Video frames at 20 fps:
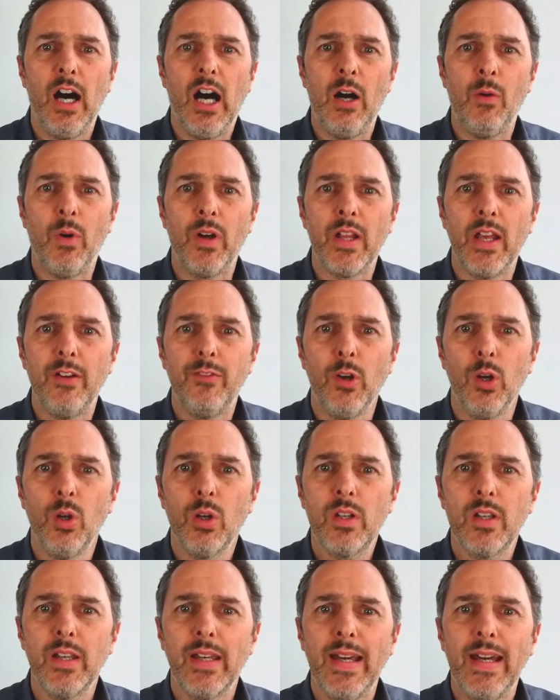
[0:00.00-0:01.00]
I want to have a
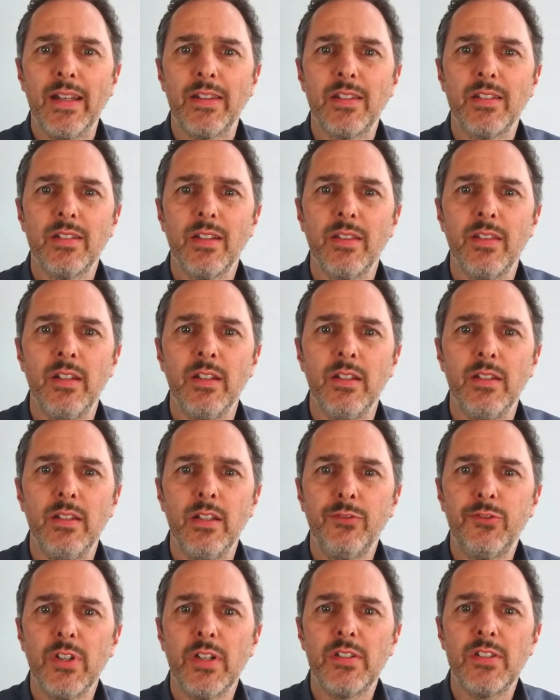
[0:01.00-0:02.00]
look at the
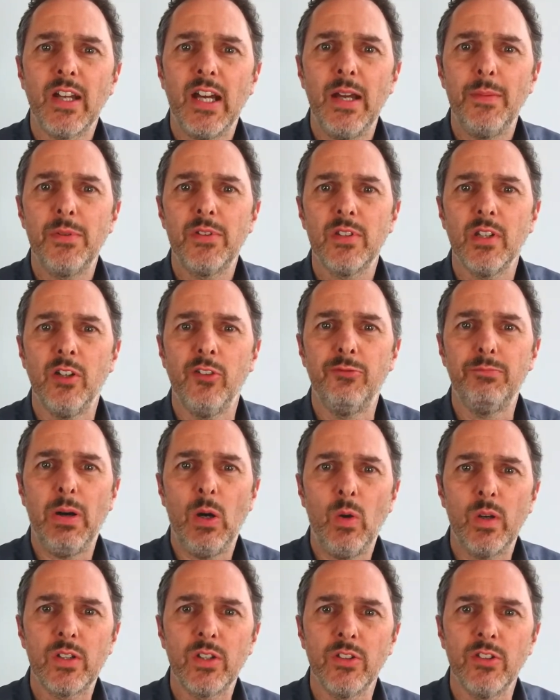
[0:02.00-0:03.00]
different types of
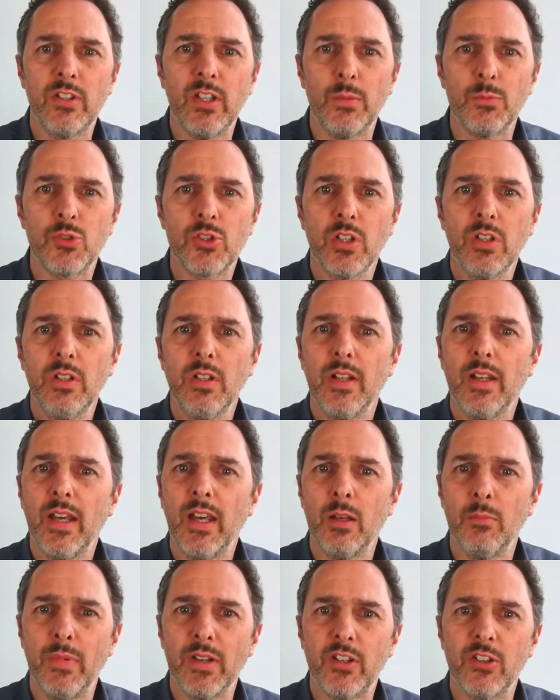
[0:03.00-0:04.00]
power consumption
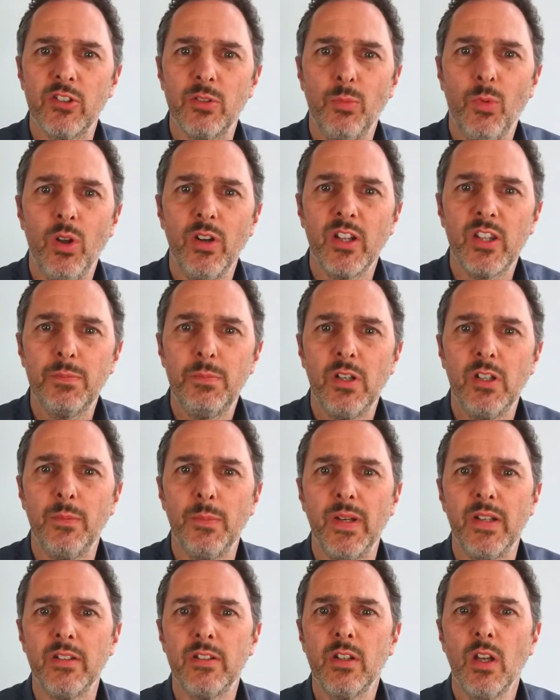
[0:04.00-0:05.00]
and make a small
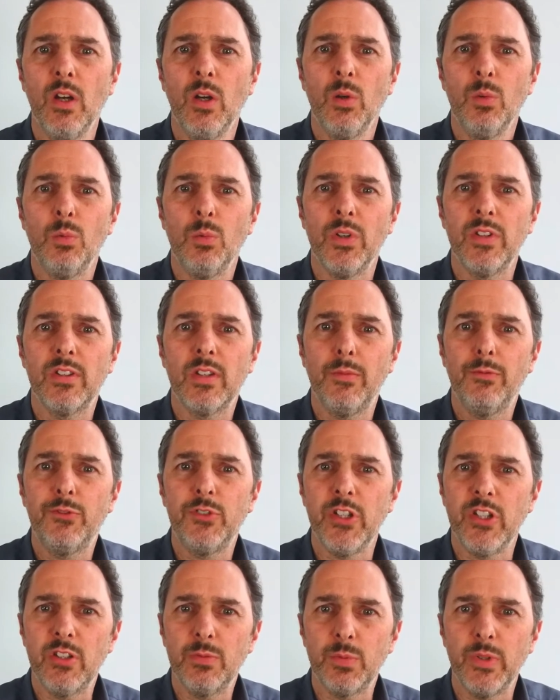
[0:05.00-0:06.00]
experiment with some
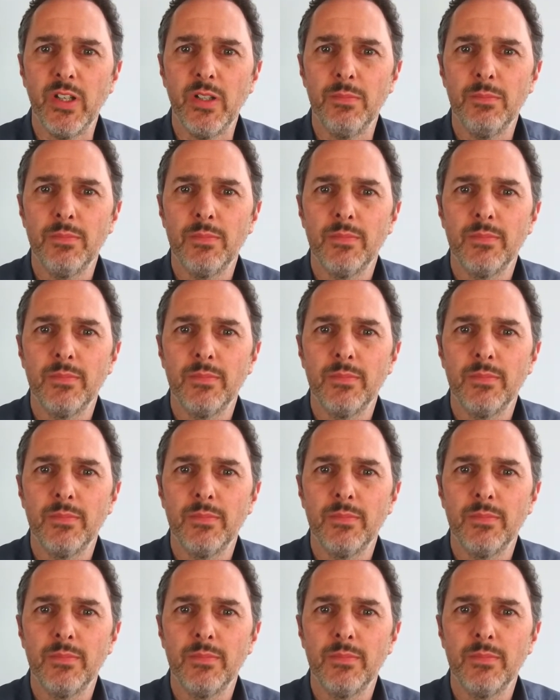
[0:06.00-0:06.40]
freeze spray.